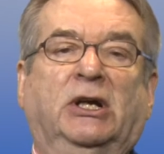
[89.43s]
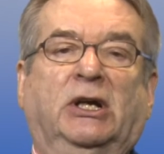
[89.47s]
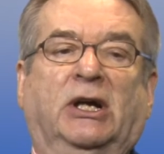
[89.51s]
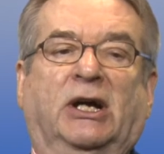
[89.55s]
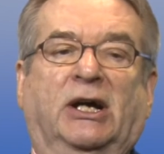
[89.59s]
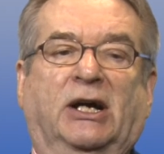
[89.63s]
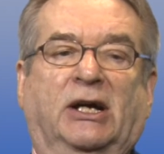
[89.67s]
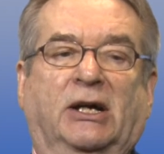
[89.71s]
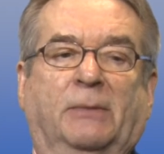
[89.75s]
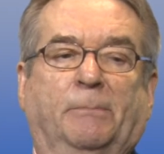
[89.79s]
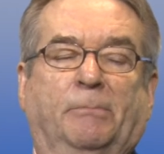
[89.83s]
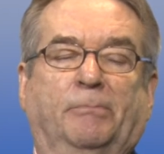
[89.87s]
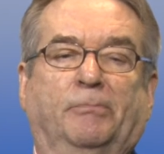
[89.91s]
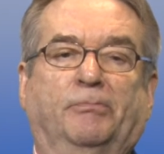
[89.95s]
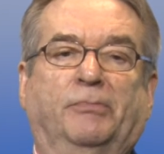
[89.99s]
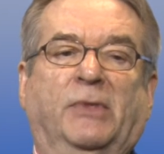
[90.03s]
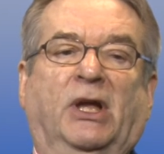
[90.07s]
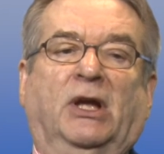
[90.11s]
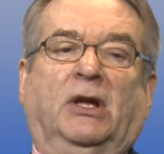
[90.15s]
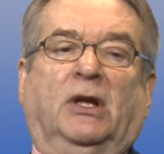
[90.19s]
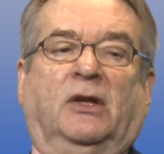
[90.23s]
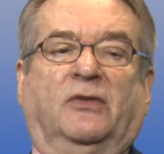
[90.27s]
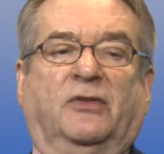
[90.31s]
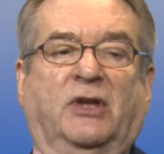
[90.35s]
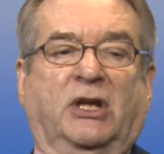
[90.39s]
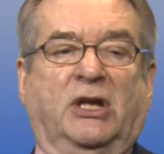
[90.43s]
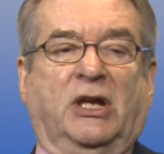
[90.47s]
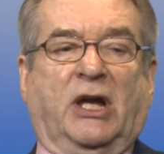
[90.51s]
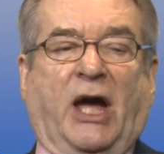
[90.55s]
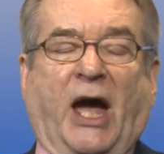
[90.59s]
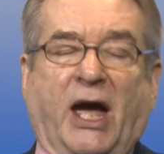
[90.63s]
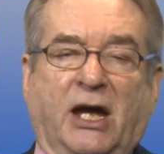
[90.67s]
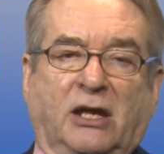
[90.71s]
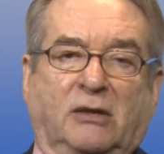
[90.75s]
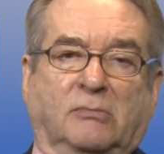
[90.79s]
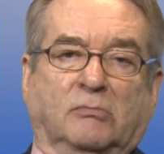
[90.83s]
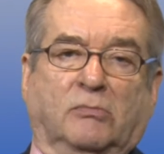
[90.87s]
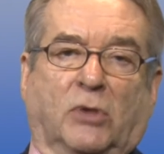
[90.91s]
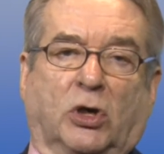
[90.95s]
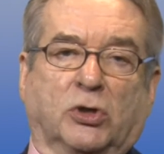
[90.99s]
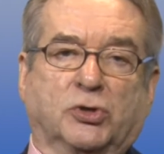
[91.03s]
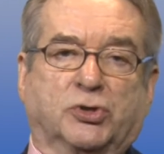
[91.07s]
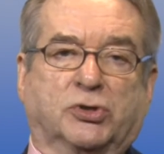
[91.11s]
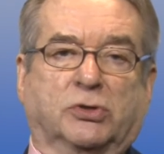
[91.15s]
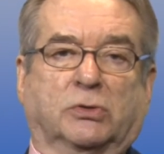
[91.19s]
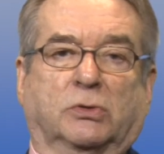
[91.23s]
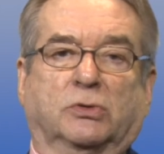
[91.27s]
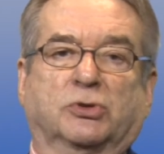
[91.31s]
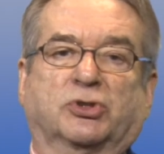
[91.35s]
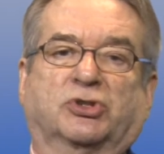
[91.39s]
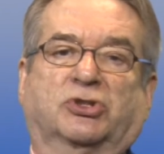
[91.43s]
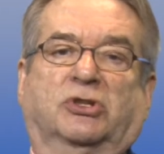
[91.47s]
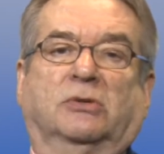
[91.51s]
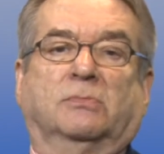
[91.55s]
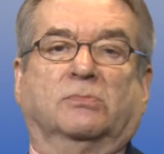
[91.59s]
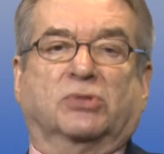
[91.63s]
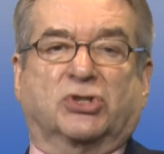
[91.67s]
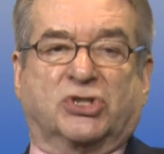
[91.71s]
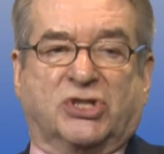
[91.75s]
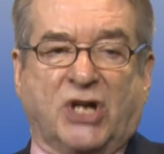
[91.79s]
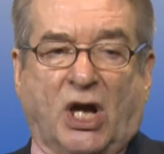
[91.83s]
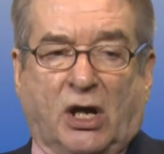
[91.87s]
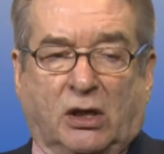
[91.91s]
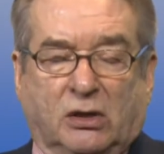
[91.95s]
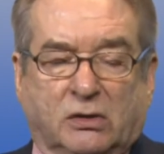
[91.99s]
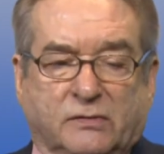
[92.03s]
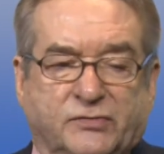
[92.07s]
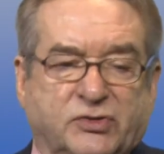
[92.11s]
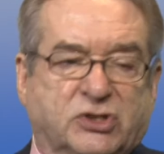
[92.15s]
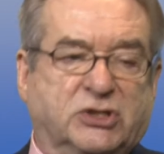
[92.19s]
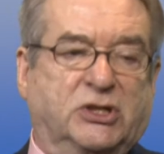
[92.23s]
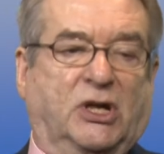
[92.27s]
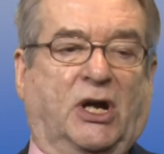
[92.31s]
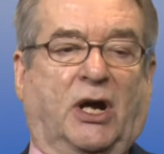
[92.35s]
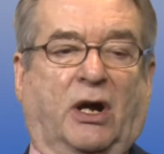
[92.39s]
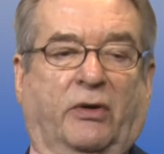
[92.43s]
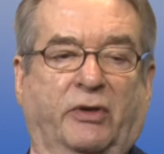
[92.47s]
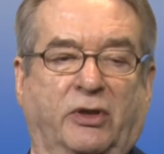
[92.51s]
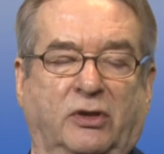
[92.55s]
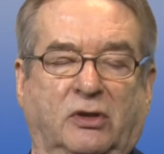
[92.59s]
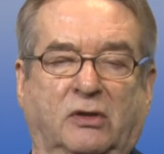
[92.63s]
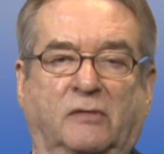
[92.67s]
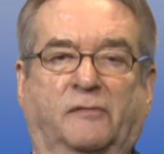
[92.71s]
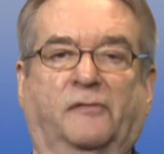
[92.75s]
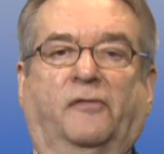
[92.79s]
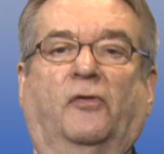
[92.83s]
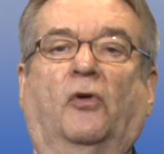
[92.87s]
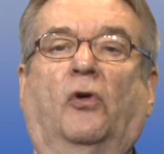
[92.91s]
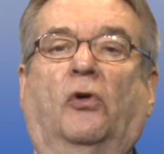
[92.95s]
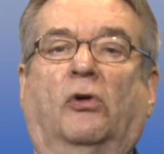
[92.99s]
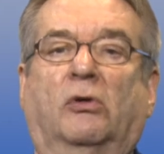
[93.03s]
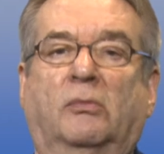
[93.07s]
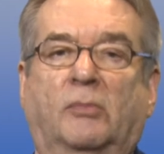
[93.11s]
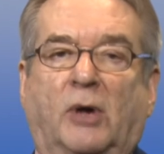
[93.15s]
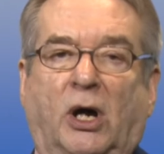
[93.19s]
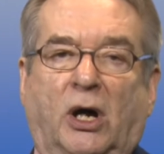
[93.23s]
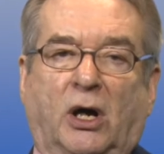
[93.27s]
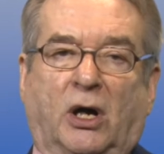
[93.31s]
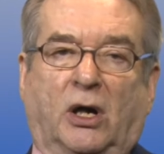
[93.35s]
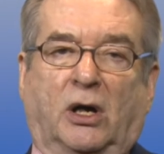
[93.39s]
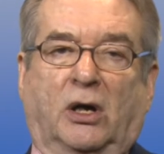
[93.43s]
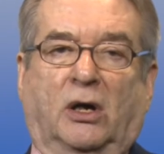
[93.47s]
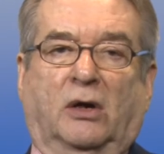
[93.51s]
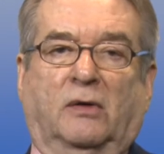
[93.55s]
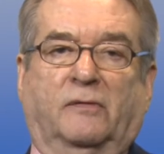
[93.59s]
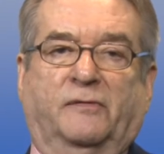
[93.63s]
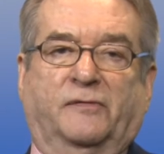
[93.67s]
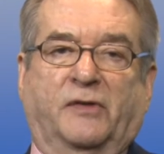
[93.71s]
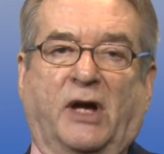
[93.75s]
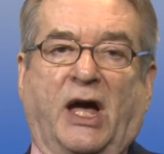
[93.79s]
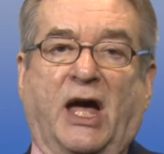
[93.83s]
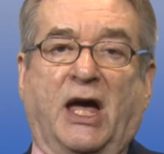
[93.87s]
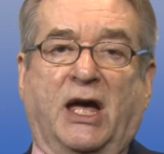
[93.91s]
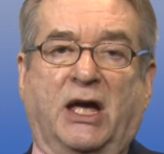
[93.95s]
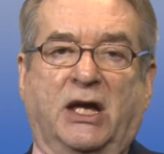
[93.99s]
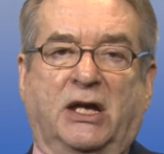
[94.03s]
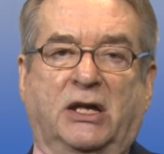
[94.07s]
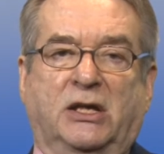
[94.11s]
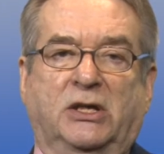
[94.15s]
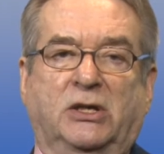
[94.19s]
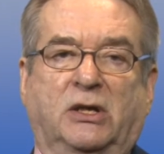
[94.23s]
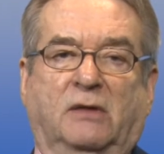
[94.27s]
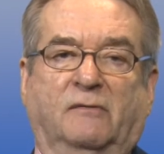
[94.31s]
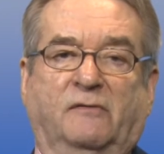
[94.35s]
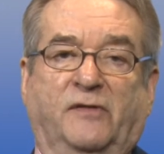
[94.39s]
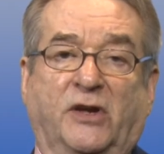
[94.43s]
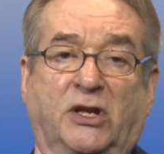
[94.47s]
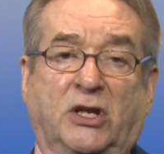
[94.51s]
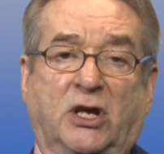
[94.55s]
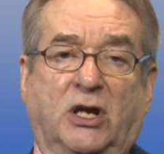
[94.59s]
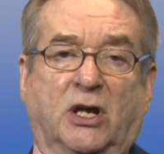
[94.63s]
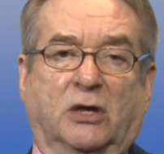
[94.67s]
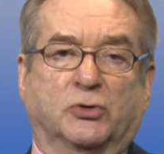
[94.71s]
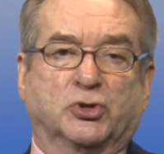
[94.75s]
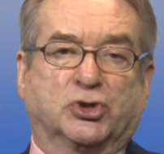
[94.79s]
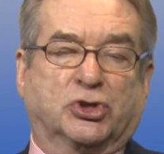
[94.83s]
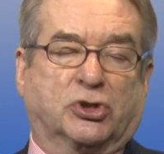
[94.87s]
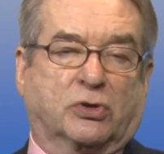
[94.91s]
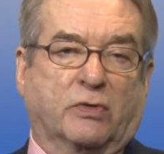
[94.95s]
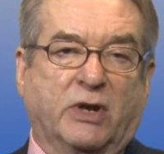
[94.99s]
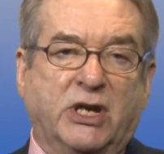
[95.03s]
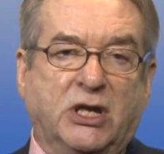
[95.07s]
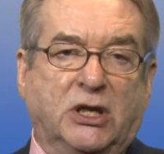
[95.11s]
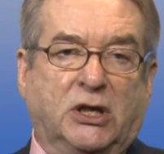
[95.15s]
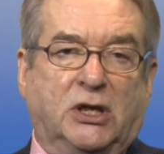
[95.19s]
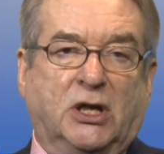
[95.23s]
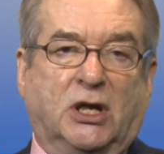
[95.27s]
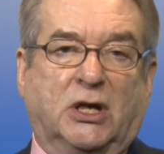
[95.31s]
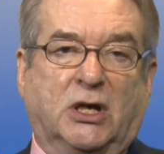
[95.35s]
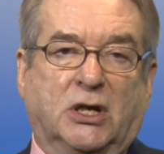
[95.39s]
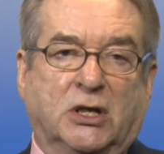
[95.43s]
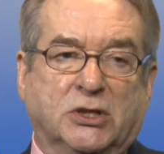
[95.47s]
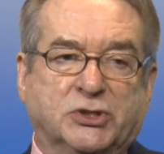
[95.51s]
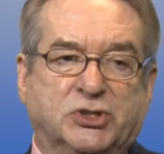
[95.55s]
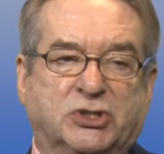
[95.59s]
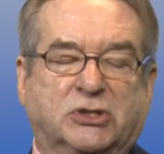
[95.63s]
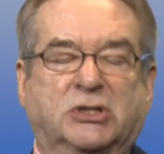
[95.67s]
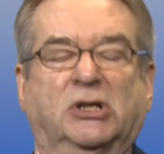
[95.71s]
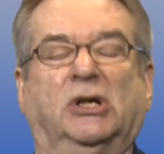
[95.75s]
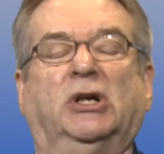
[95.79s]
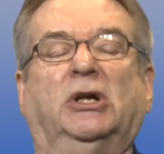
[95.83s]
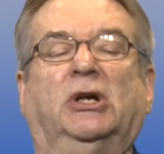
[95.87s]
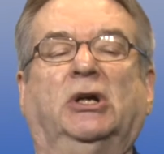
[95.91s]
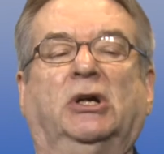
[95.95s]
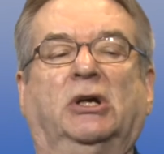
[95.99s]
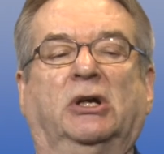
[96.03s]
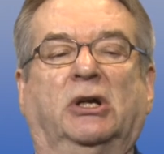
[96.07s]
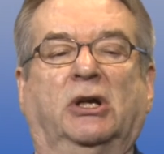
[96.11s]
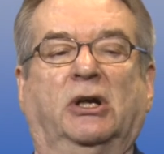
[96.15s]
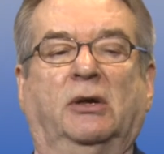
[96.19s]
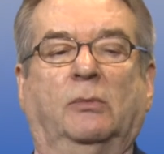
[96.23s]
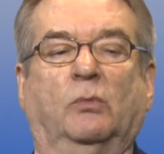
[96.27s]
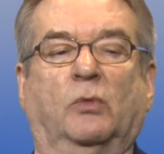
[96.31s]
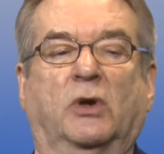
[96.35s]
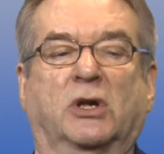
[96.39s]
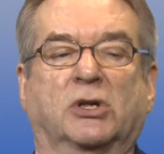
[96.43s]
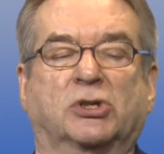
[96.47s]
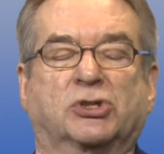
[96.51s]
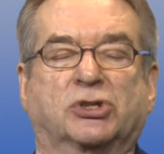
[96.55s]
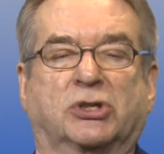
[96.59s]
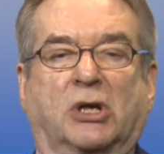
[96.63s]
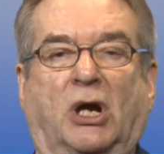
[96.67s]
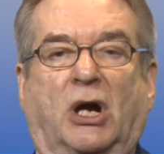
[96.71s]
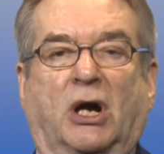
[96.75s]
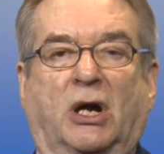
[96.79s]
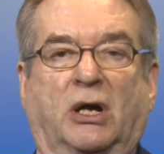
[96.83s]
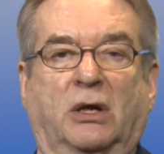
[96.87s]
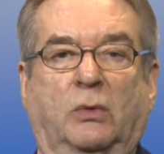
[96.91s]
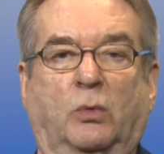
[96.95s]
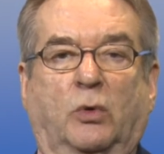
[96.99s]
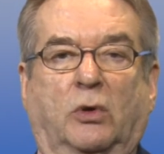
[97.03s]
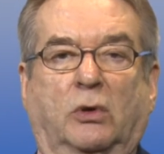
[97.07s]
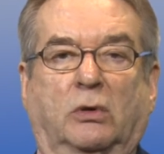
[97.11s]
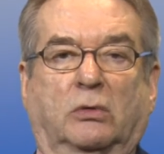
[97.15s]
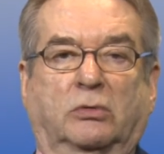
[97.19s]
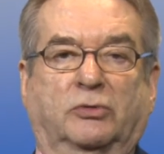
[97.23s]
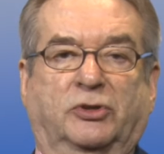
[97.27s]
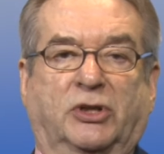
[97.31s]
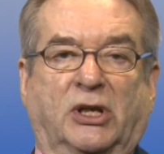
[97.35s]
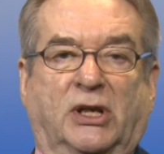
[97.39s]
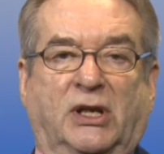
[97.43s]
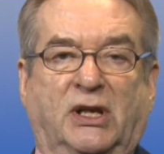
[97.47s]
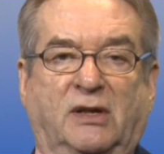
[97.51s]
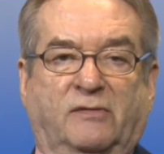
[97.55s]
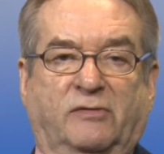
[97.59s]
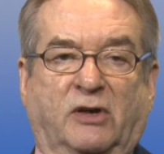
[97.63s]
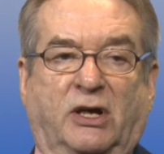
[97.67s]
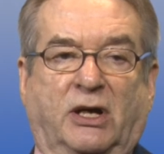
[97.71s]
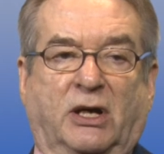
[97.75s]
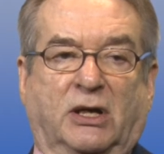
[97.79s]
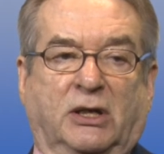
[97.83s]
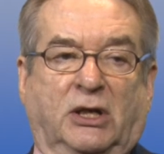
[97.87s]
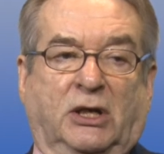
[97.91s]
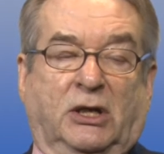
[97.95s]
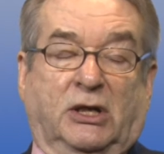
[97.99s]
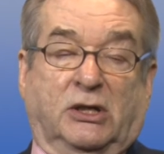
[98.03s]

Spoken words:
The 8 modules themselves are in the form of a video screencast in which I will deliver,